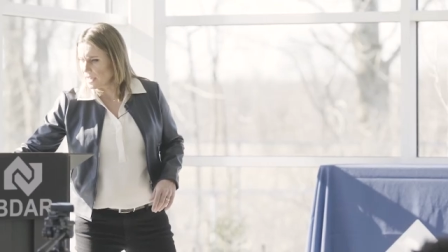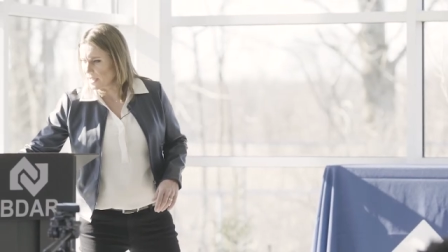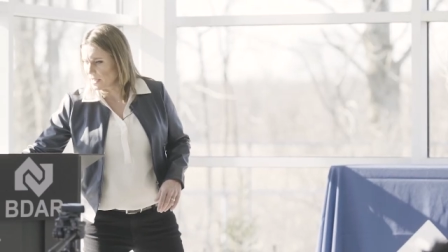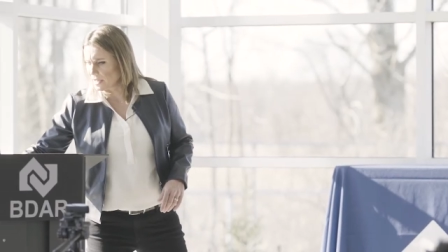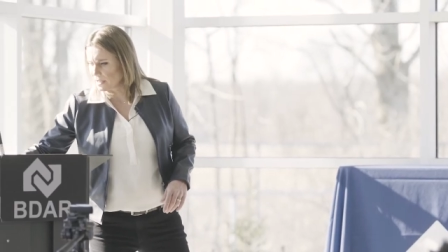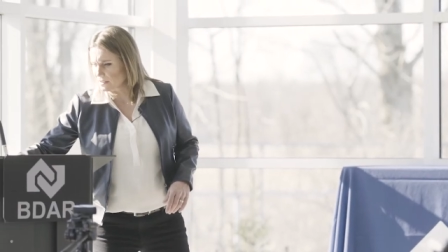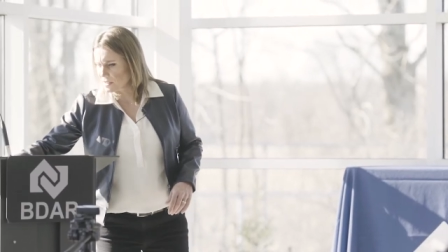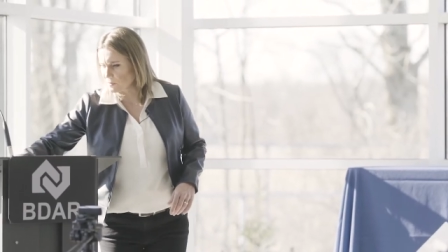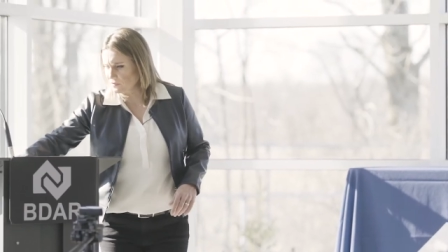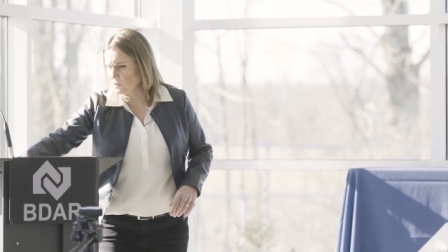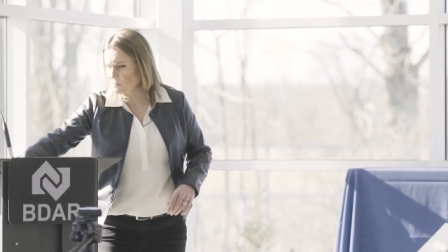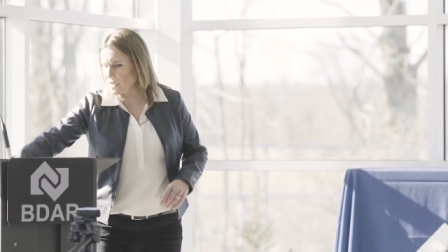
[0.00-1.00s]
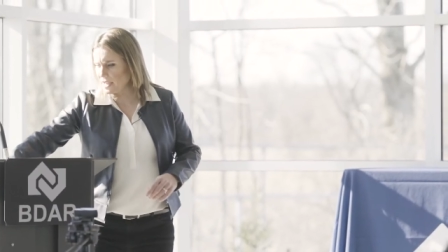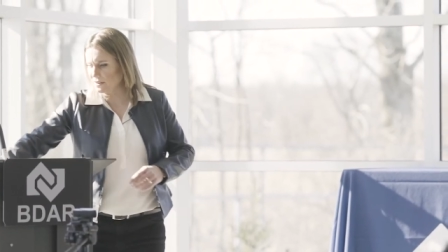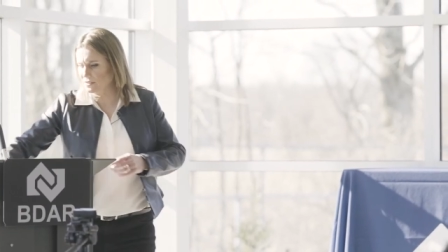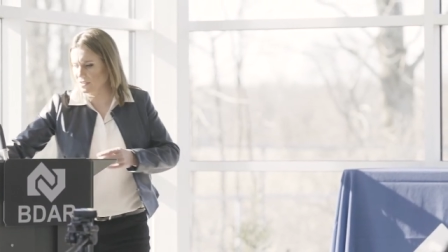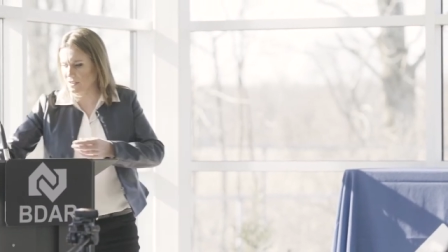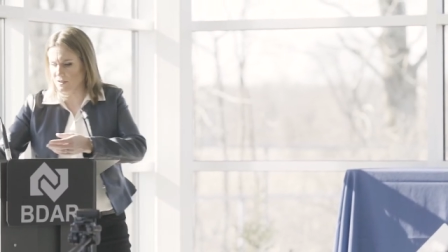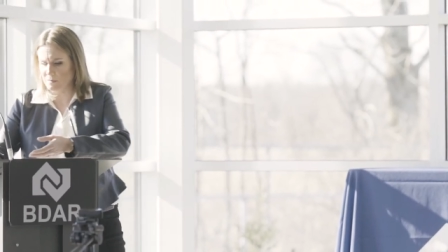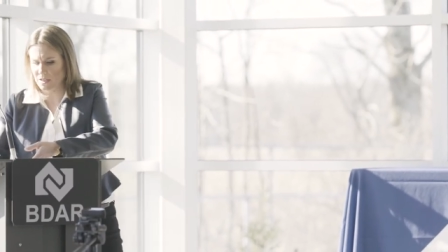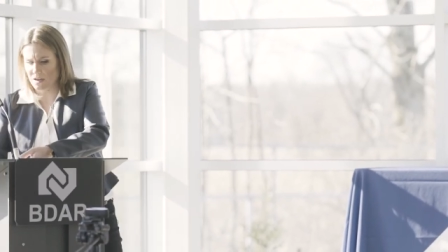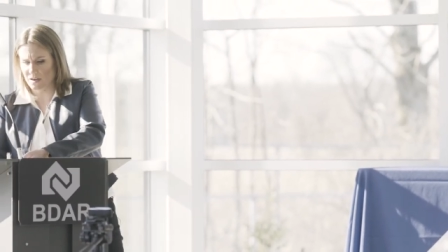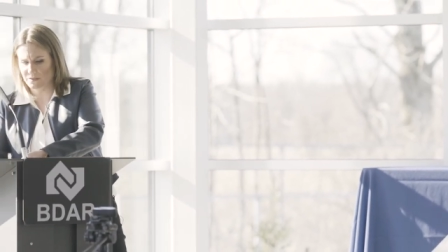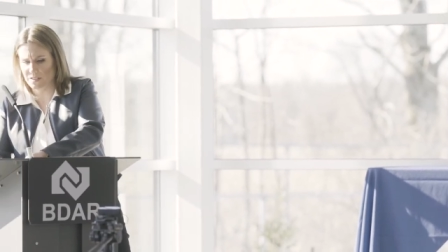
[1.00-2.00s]
some of you may have seen or
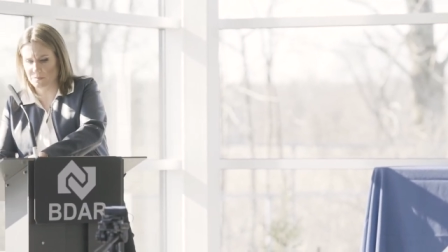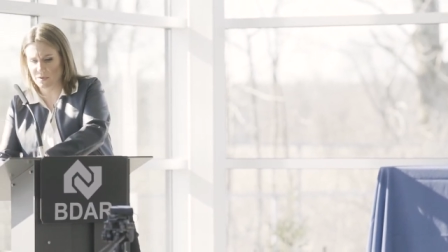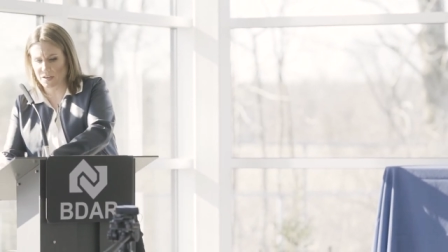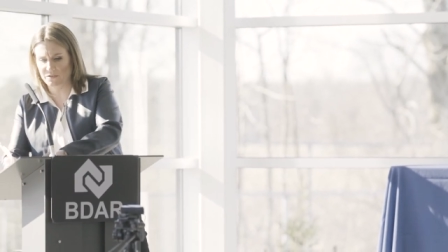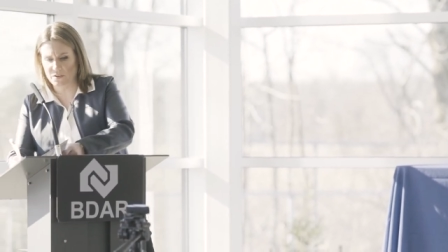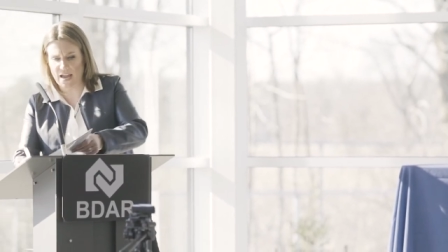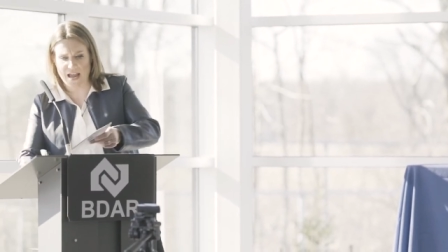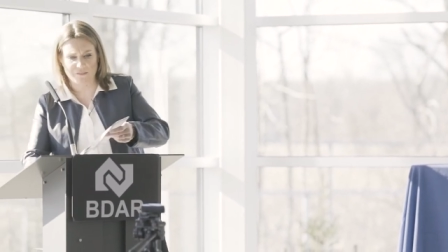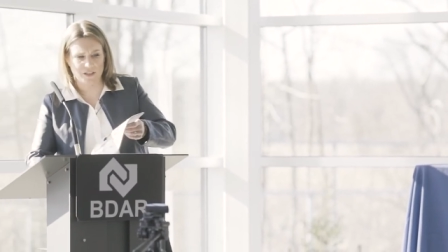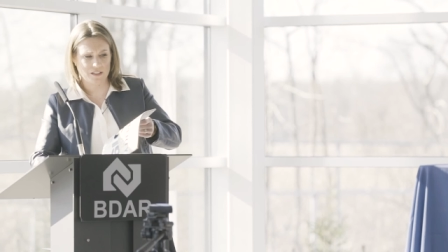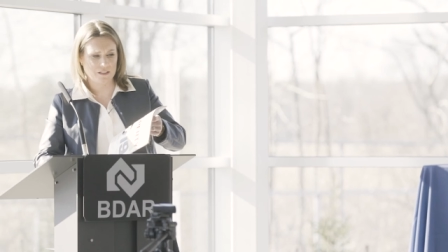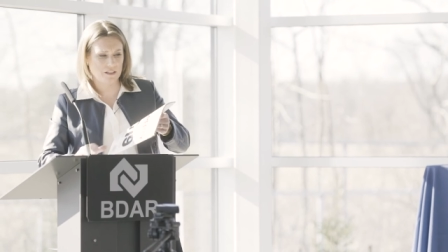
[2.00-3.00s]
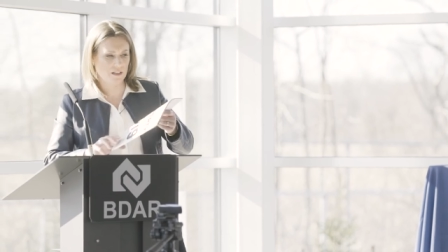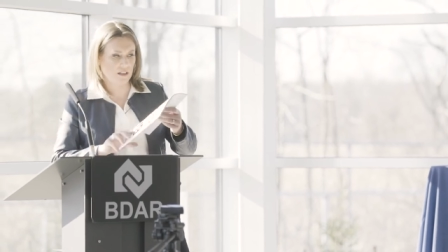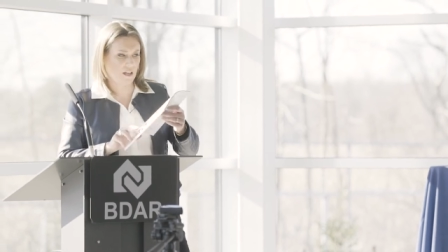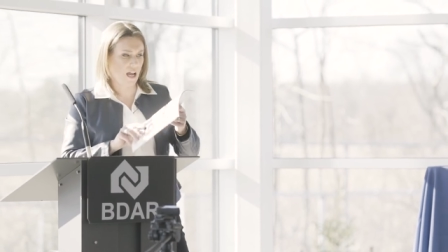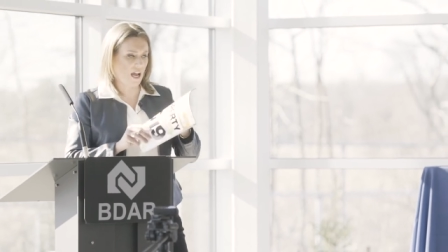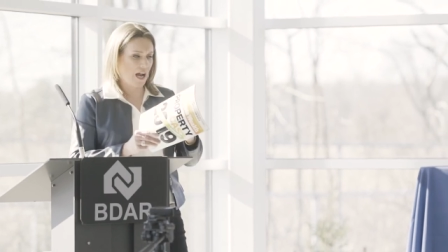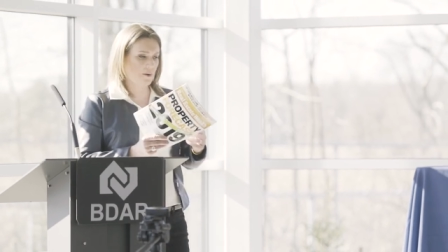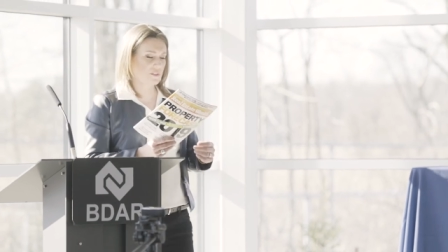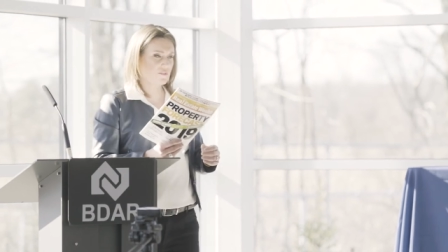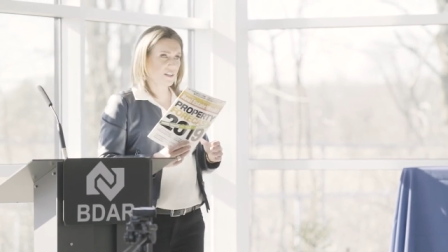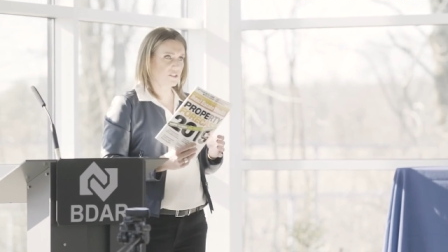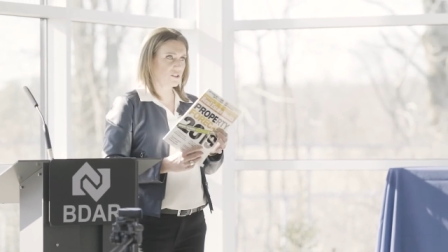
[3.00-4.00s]
may not have seen, but if you haven't, I
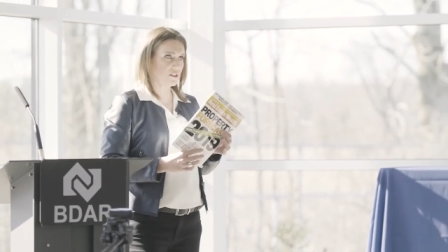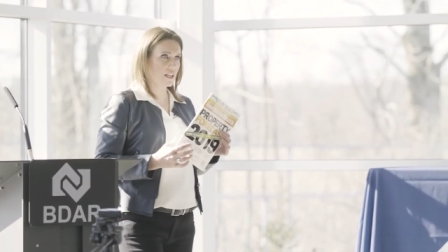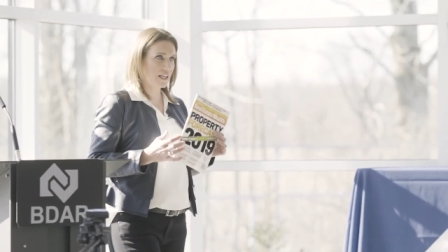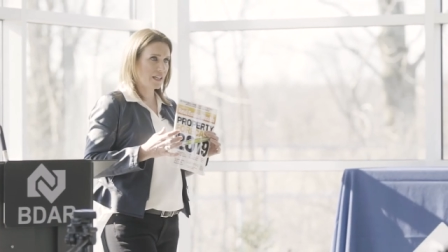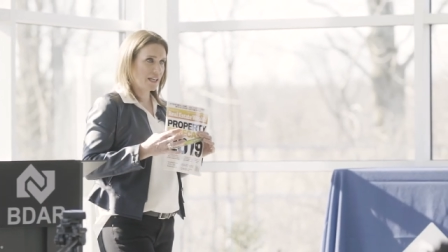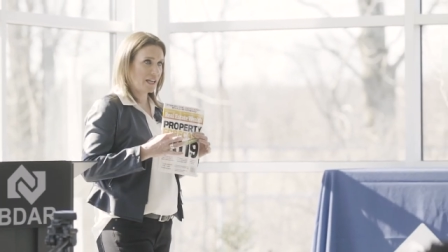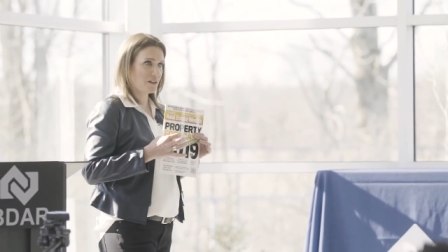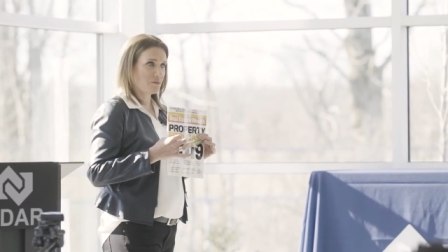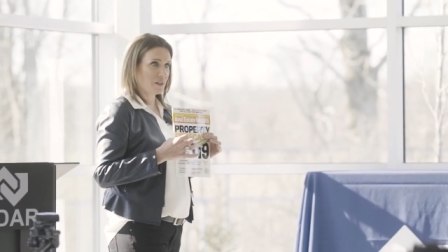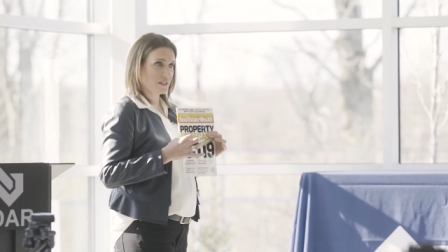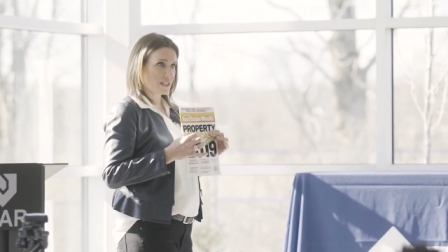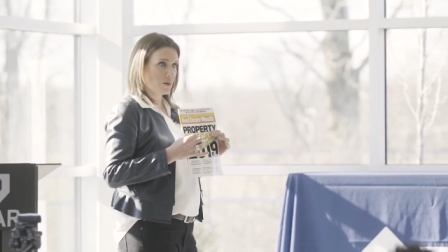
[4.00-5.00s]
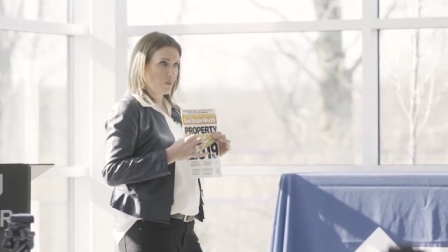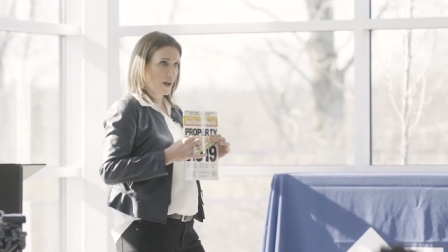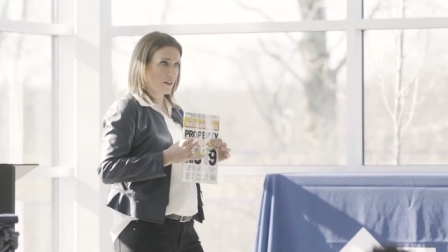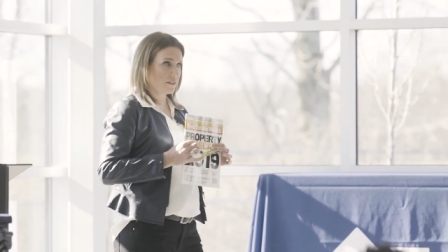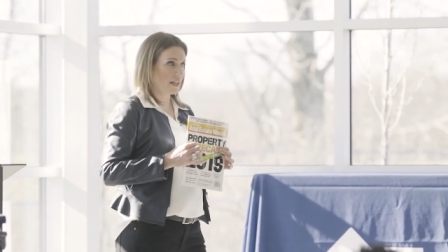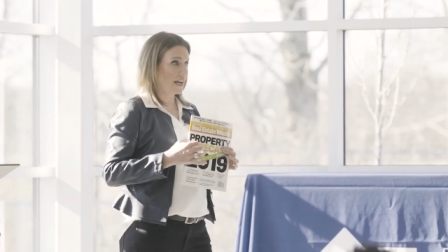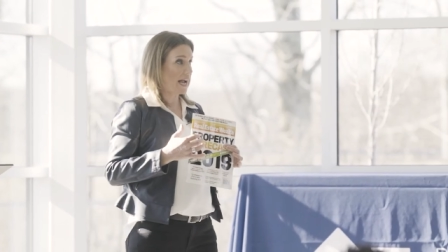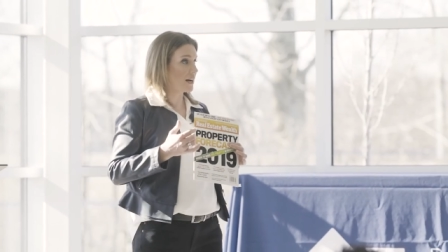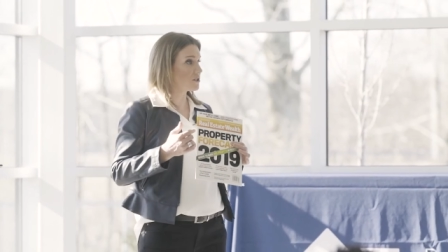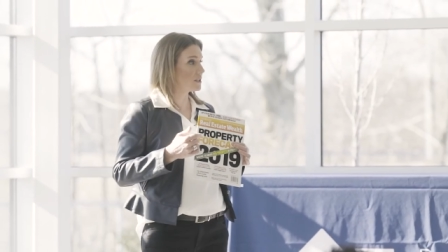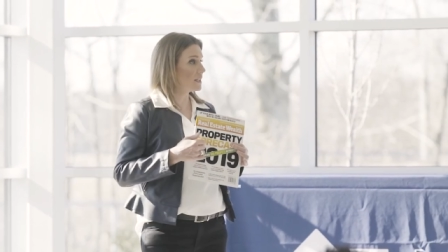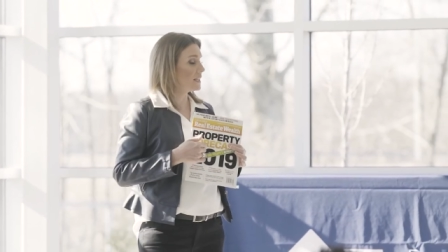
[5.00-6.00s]
was featured in Canadian Real Estate Wealth, and I
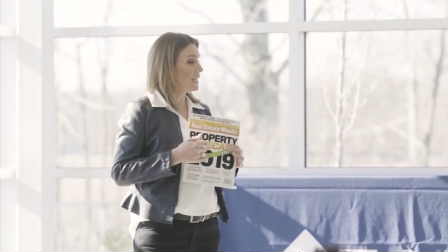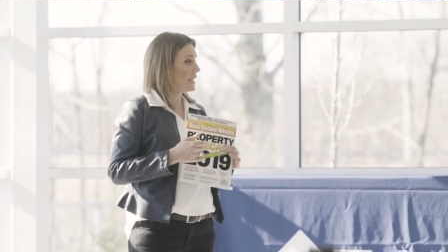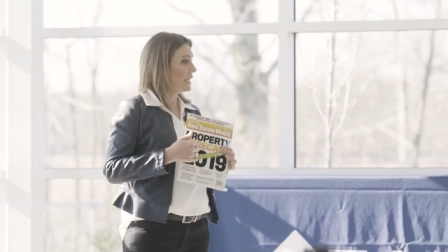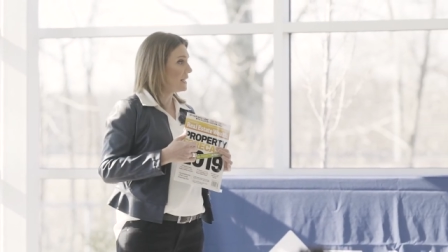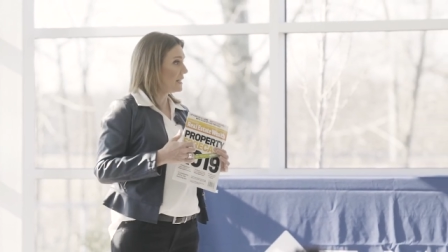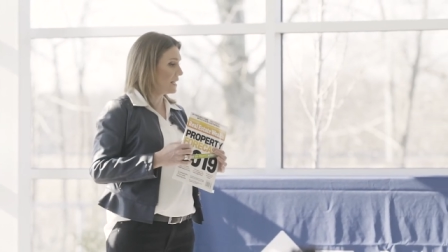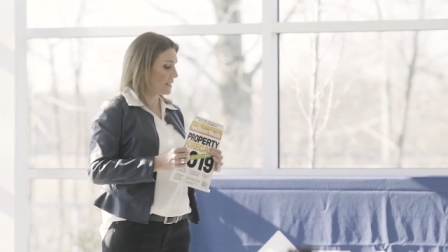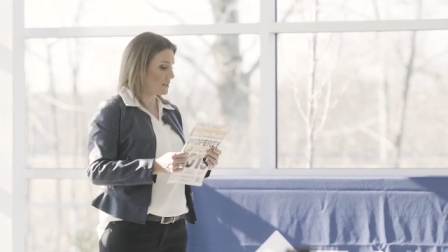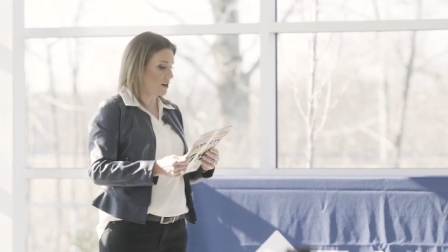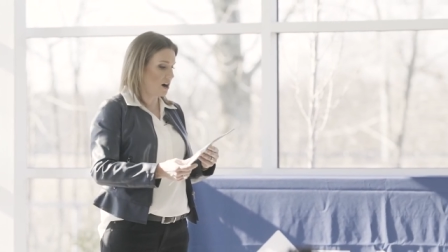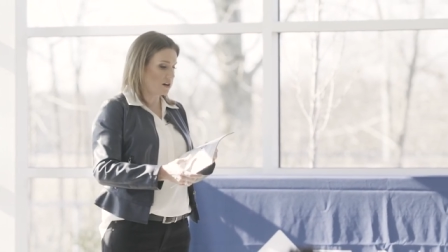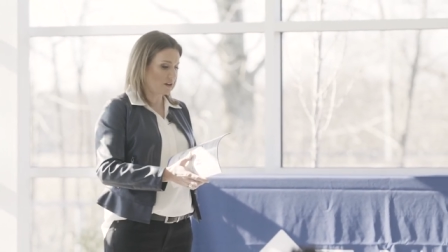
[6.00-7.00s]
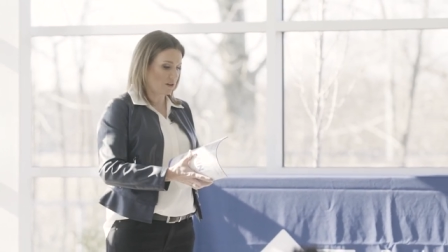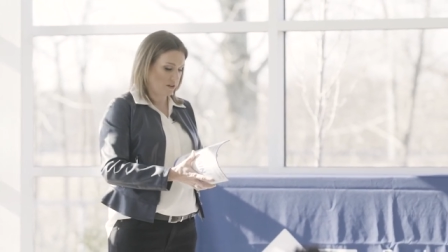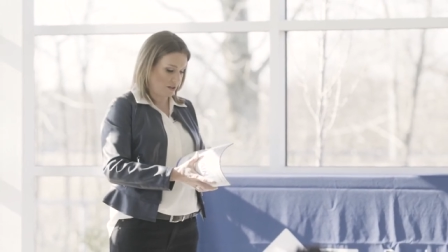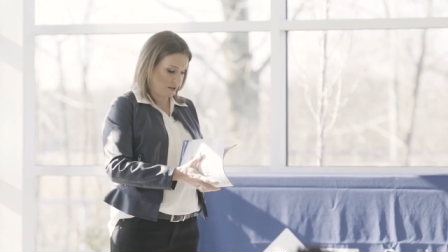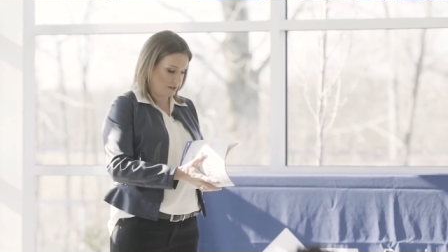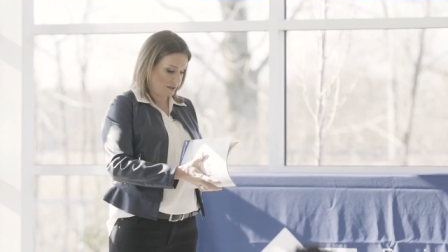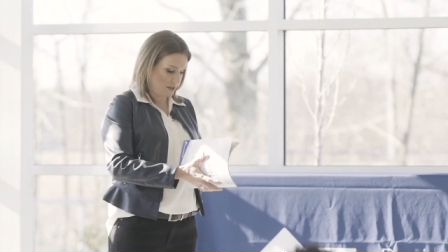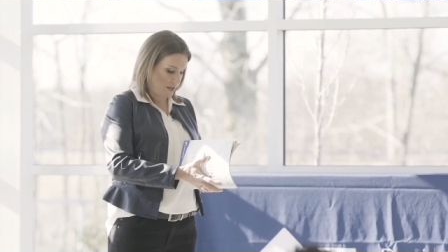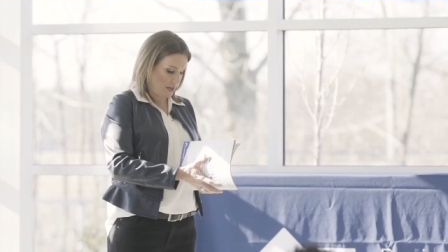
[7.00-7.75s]
actually, in this article,